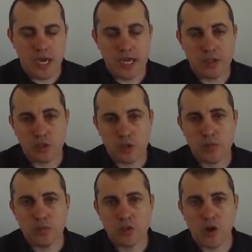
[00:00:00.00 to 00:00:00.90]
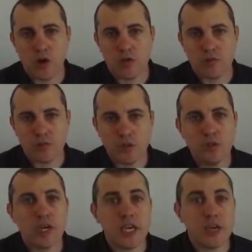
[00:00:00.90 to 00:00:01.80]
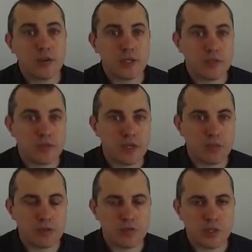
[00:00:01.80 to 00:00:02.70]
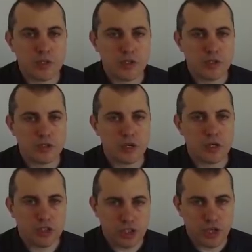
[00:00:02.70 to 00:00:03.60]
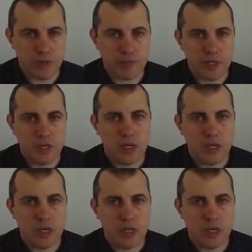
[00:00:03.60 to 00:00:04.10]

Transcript: in terms of pure increase of the number of transistors on a chip,